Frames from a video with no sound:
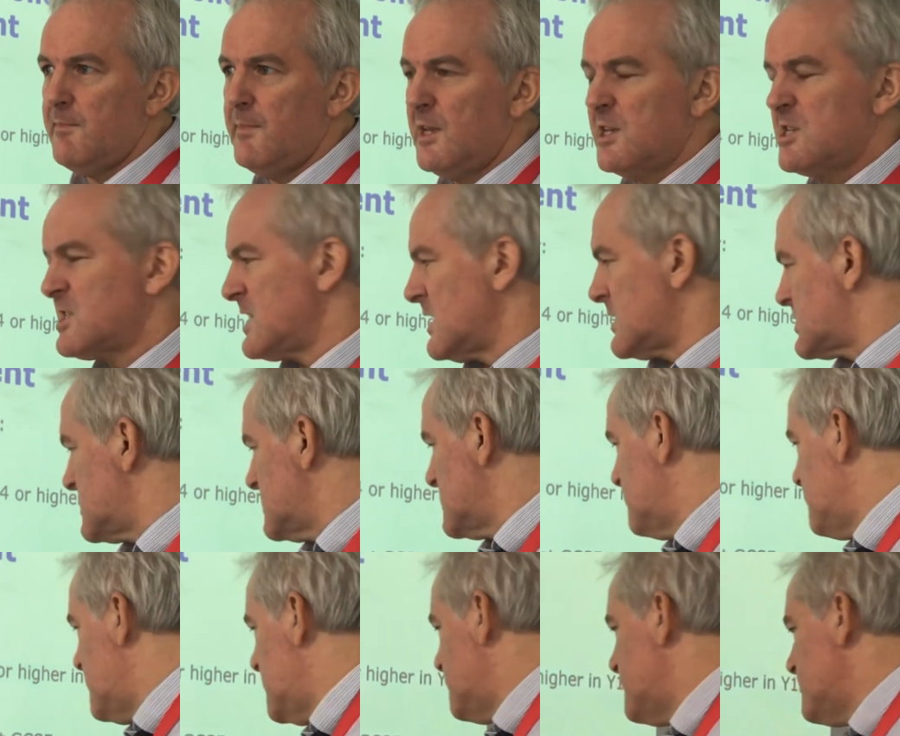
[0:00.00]
Six is the
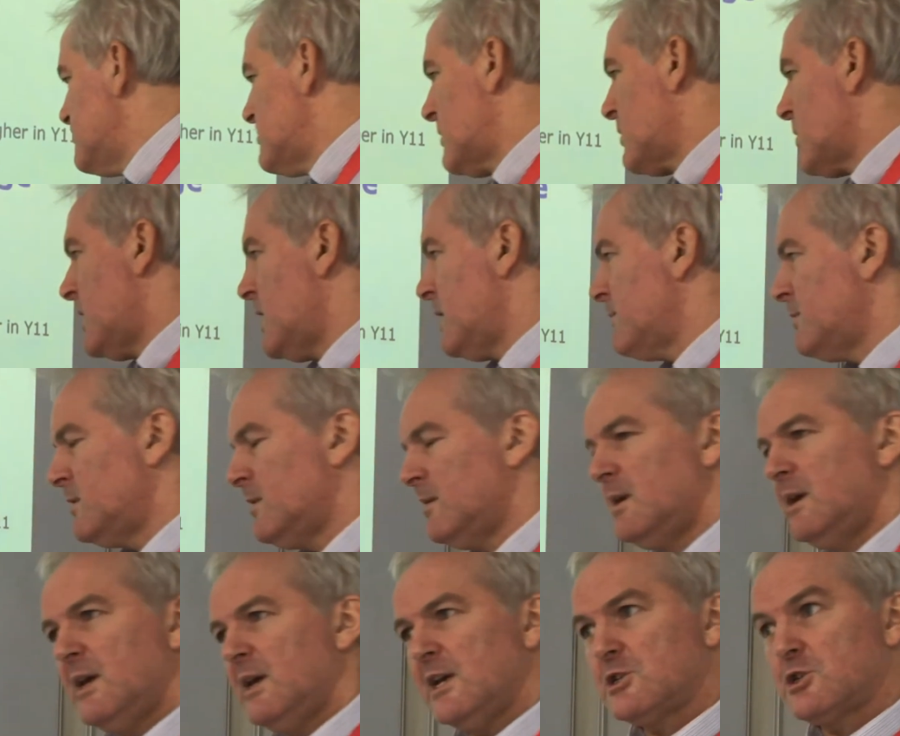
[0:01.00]
minimum requirement.
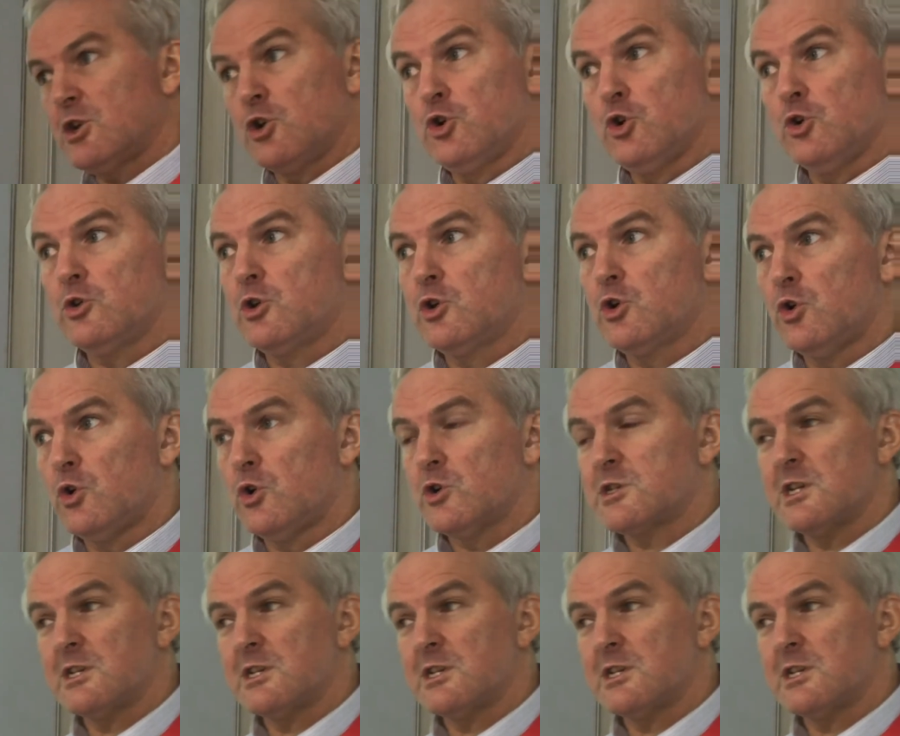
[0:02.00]
It's a good course.